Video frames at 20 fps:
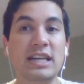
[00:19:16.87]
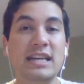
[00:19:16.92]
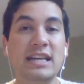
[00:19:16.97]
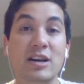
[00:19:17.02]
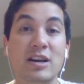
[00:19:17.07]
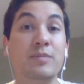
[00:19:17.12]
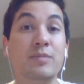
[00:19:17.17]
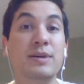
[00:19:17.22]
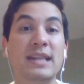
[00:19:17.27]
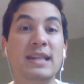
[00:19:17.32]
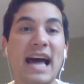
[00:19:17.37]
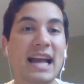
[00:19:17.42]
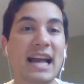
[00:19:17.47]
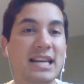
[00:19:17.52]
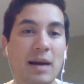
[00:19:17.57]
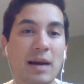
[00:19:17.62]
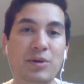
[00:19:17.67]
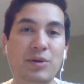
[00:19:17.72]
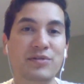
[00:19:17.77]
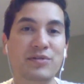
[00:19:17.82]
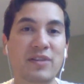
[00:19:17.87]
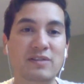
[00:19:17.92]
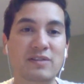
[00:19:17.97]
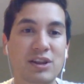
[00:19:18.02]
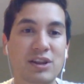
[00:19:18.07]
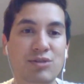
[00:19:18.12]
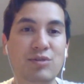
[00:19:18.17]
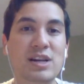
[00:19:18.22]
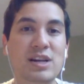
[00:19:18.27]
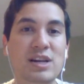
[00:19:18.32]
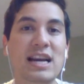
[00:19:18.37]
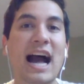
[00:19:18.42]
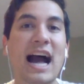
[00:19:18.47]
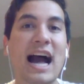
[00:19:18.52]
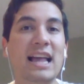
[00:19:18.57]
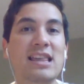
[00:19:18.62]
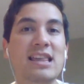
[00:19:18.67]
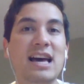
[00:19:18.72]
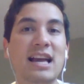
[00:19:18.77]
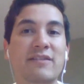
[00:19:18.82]
He could be that number 53
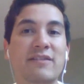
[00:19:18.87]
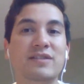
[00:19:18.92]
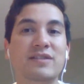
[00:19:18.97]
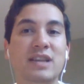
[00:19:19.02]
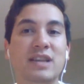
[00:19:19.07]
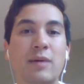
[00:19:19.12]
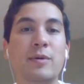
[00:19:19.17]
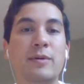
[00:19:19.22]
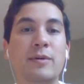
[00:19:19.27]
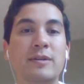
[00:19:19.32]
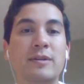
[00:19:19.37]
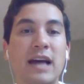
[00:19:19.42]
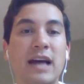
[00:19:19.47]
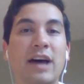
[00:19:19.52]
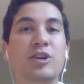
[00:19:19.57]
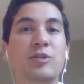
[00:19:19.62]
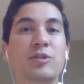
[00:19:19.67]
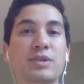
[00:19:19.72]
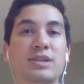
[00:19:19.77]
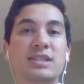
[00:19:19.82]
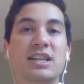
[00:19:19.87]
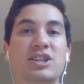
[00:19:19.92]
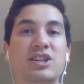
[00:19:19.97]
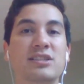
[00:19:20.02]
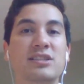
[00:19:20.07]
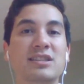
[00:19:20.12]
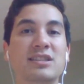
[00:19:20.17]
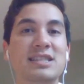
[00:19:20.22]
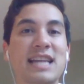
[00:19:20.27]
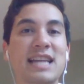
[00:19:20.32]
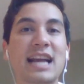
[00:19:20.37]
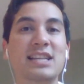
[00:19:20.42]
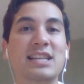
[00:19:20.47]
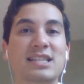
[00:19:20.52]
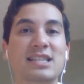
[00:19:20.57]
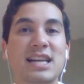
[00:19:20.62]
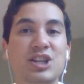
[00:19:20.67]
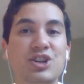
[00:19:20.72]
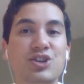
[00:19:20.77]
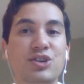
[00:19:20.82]
guy that if someone other position sustains
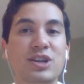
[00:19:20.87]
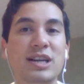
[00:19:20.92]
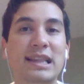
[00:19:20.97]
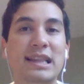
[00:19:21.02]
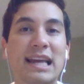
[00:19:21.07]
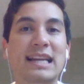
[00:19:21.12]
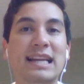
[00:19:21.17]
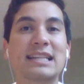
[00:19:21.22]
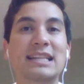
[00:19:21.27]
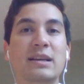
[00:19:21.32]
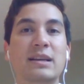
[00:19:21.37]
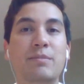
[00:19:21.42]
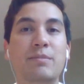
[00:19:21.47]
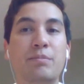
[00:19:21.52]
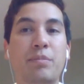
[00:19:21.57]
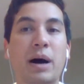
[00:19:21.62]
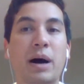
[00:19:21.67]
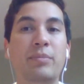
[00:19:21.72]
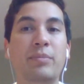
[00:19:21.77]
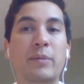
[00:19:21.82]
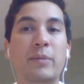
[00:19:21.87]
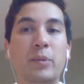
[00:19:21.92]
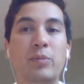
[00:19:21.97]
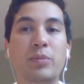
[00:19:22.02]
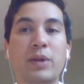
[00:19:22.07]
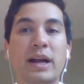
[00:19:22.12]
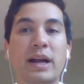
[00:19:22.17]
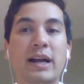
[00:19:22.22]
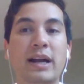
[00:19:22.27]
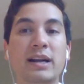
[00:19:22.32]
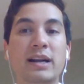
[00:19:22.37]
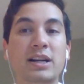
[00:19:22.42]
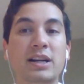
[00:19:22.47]
an injury and they need to bump up a player,